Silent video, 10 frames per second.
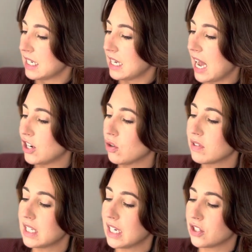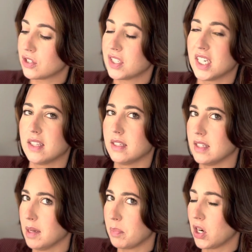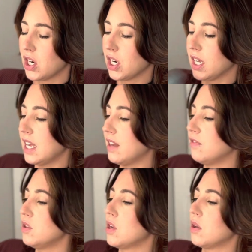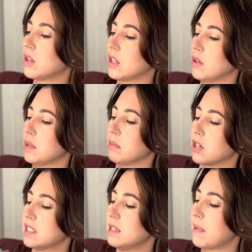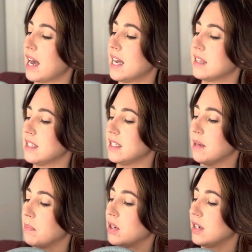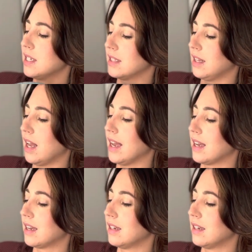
I don't really understand the zipper. If you know the Chloe Marcy bag, the zipper is like,